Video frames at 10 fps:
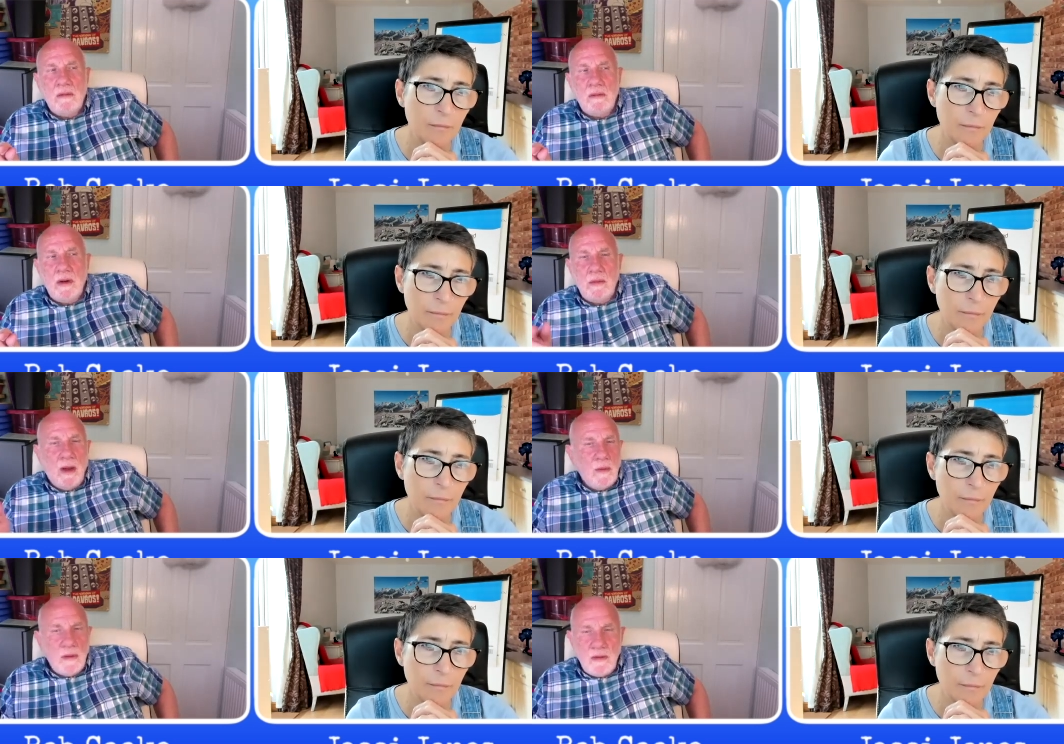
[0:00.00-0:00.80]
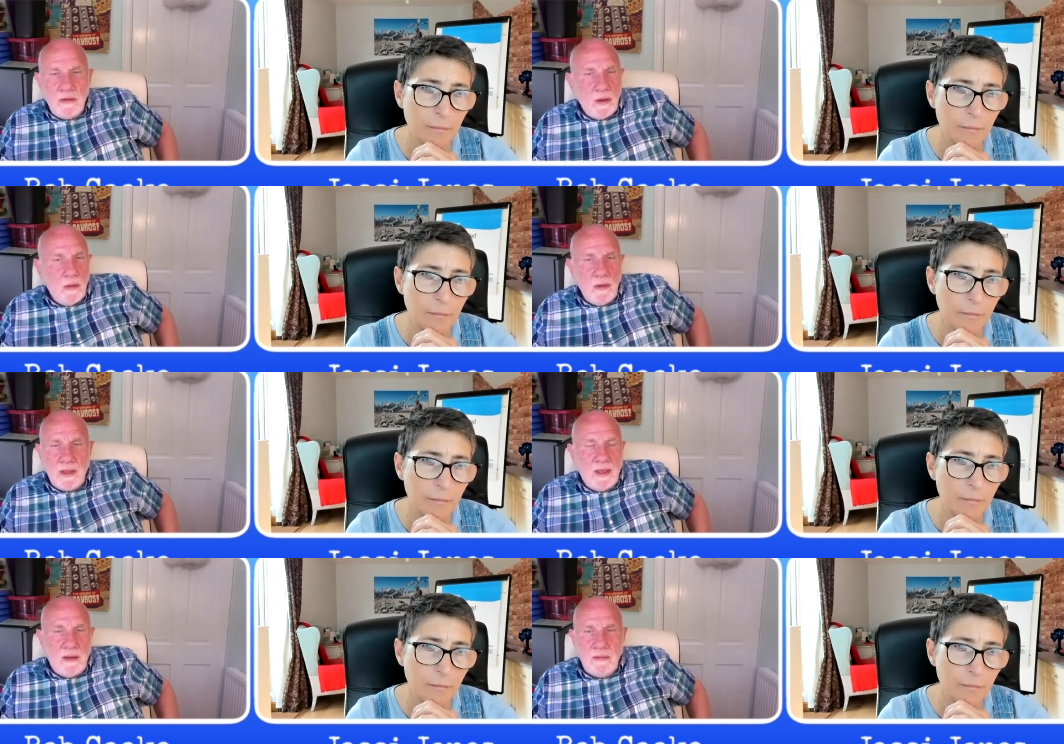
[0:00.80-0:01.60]
Speaker 1: Well, you might want to record
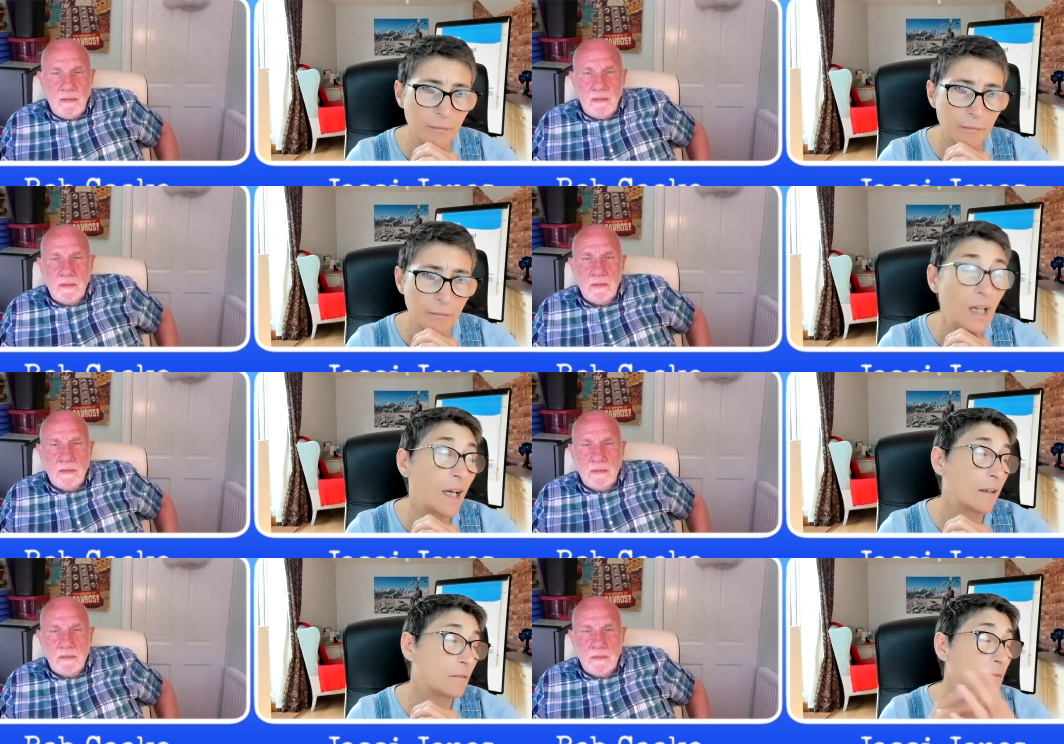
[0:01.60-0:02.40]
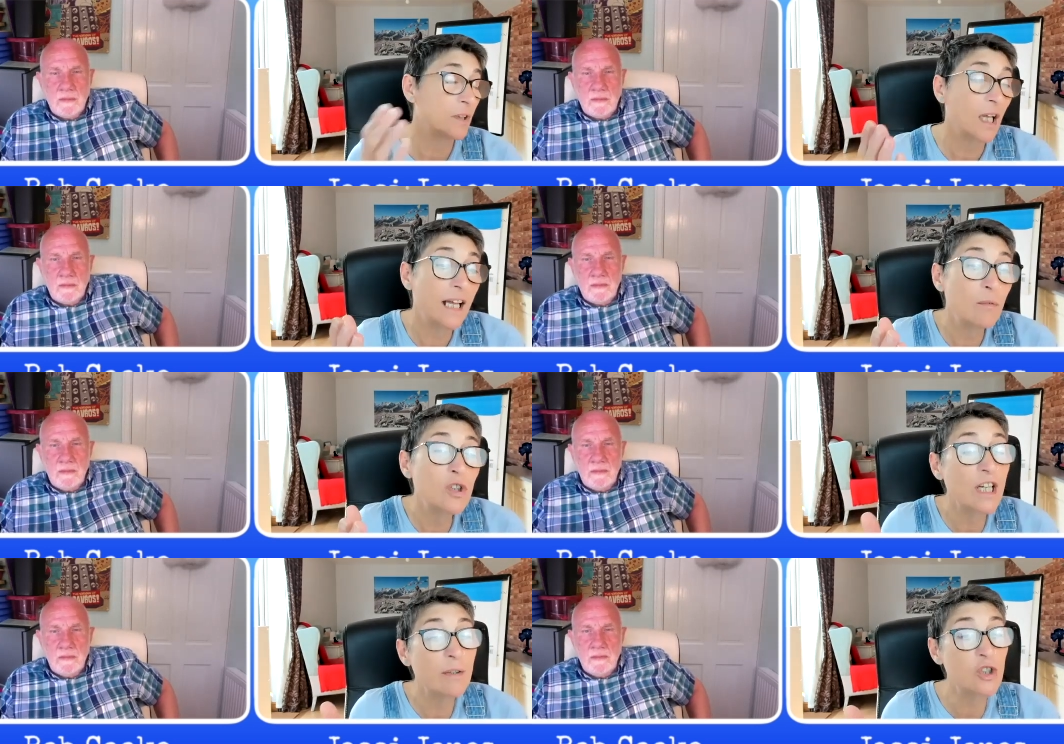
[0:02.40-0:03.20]
it then.
Speaker 2: Yeah, it
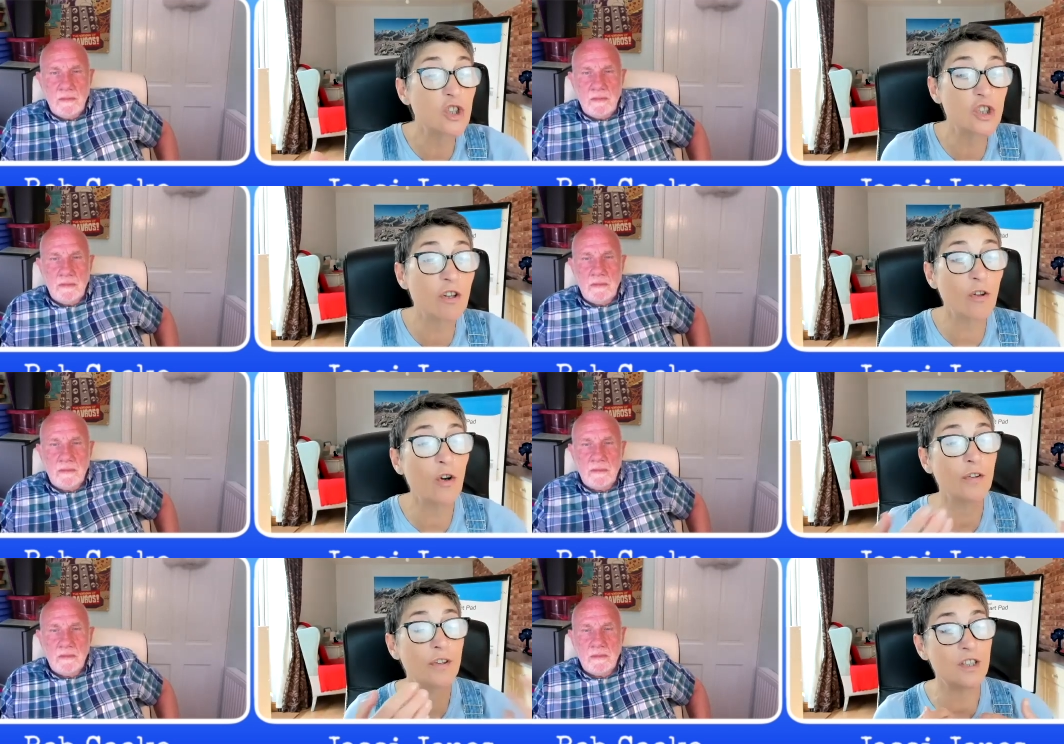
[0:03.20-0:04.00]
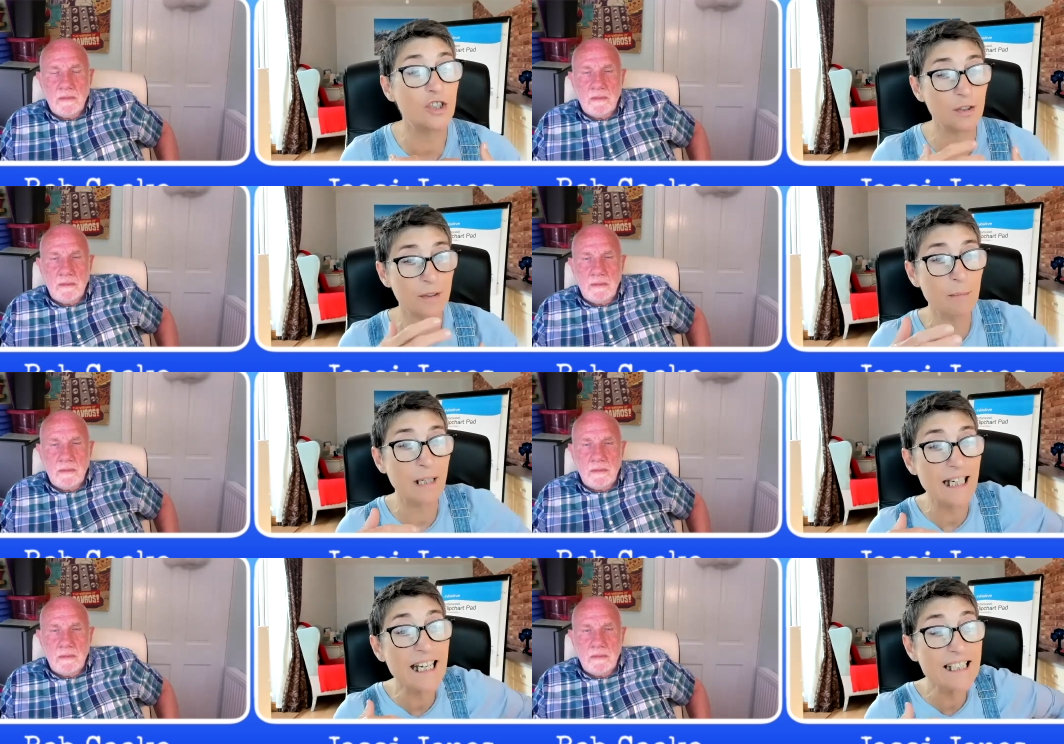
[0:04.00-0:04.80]
was it was just a thought that do you know what I
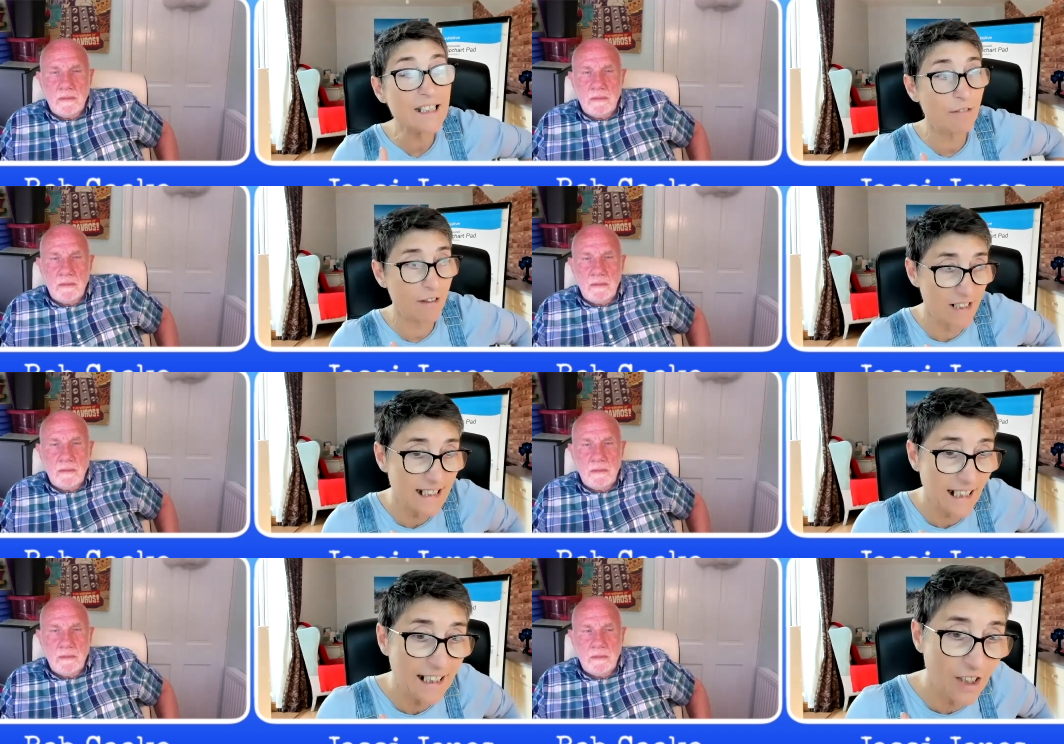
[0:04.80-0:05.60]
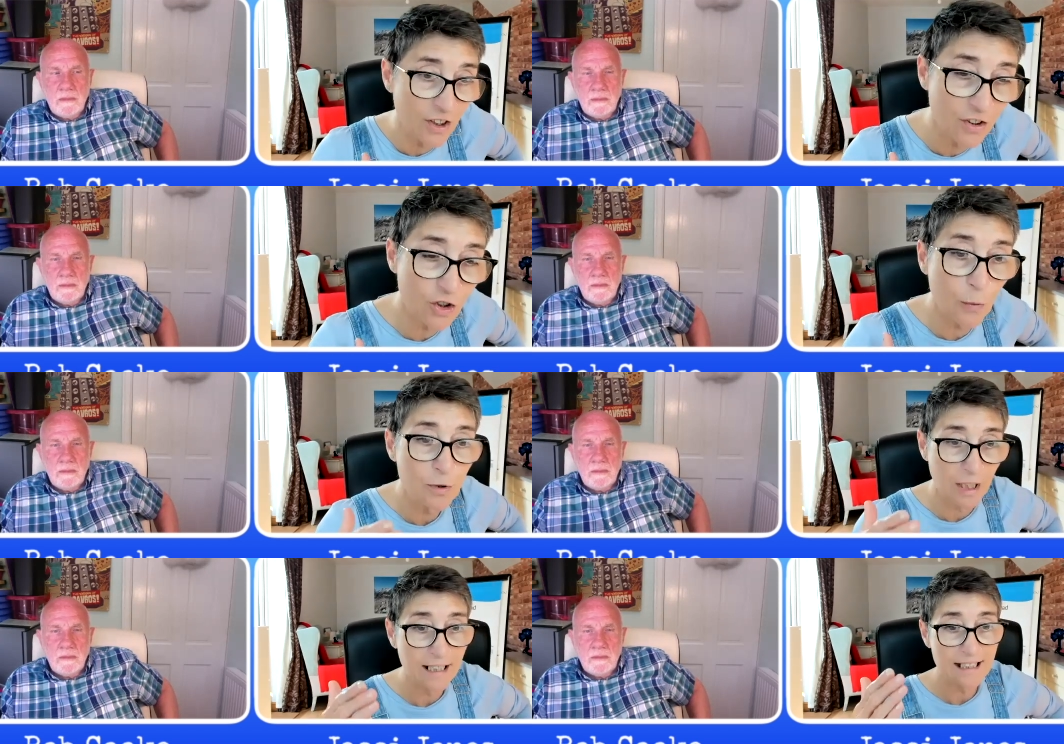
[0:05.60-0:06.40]
mean. It is a very delicate
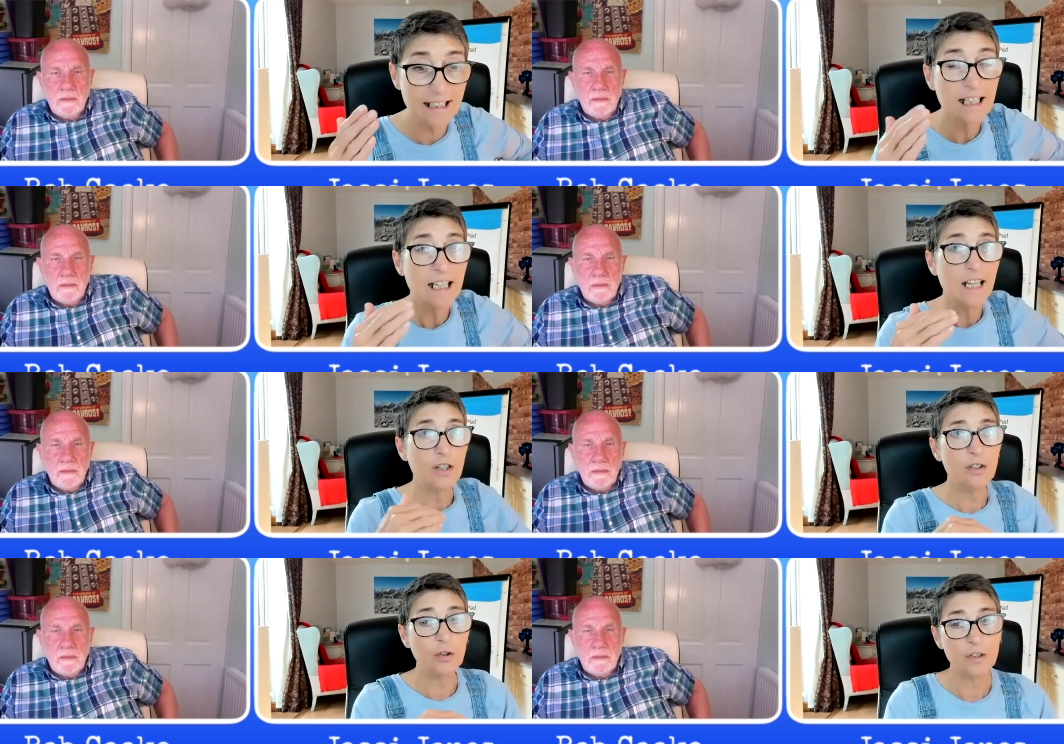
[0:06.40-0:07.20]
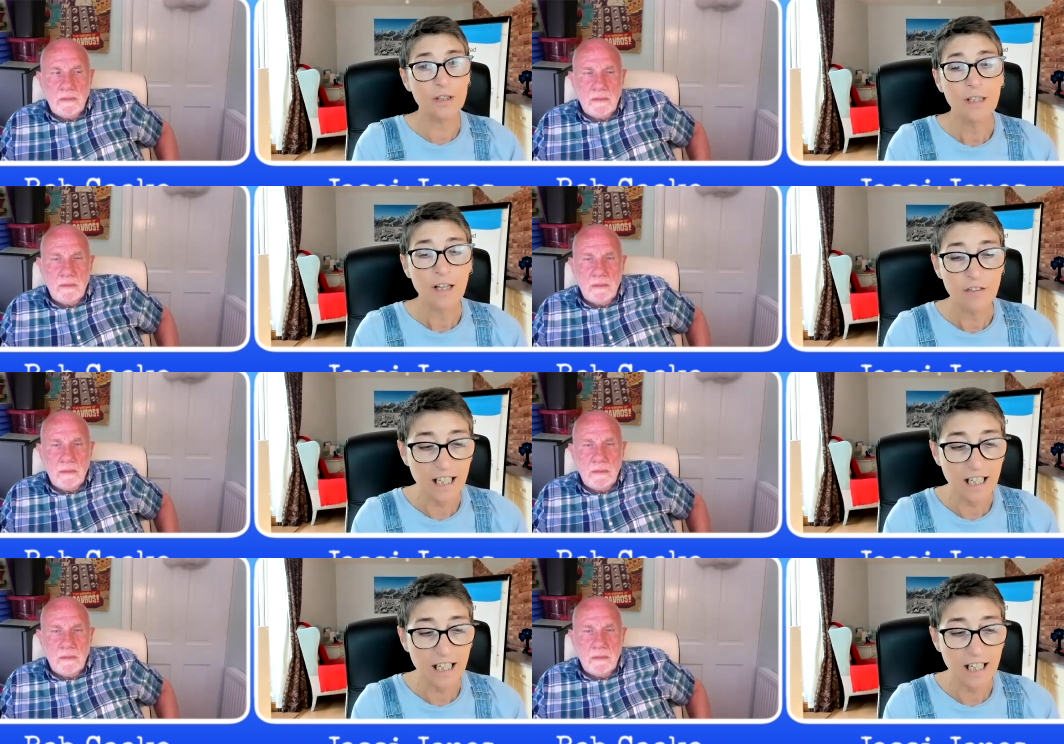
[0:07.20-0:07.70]
subject, and you know the the